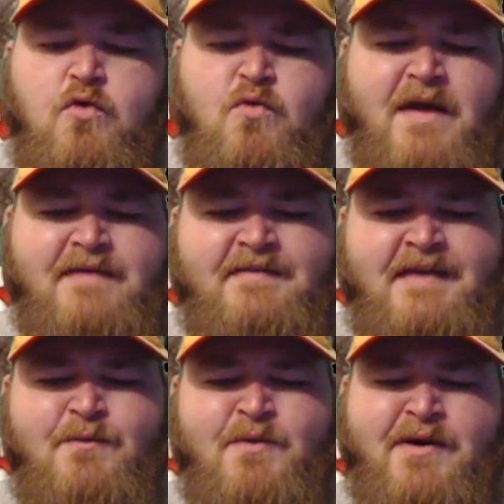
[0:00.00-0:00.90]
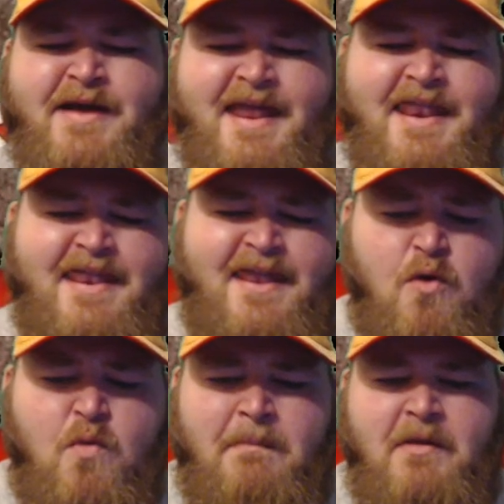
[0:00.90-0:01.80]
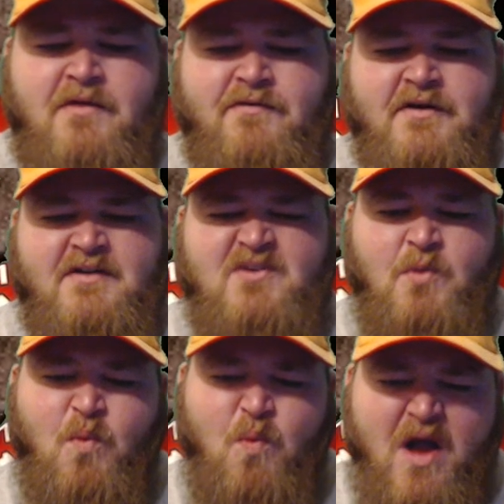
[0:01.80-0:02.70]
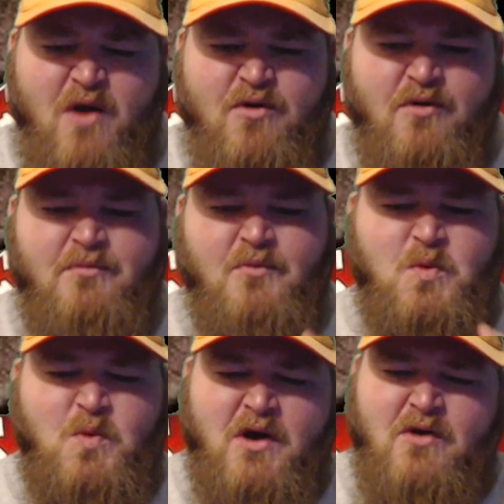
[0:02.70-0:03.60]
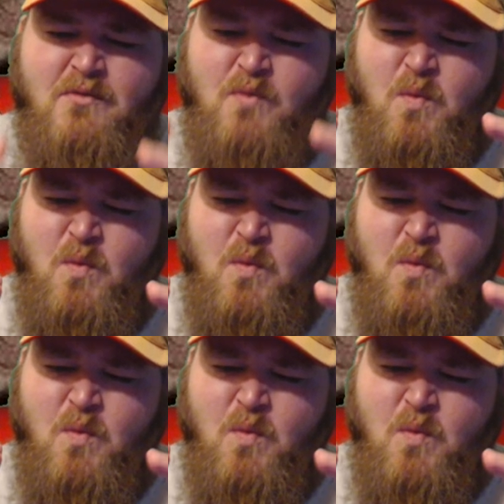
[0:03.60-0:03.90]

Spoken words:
I say, well, hello, motherfuckers, and welcome.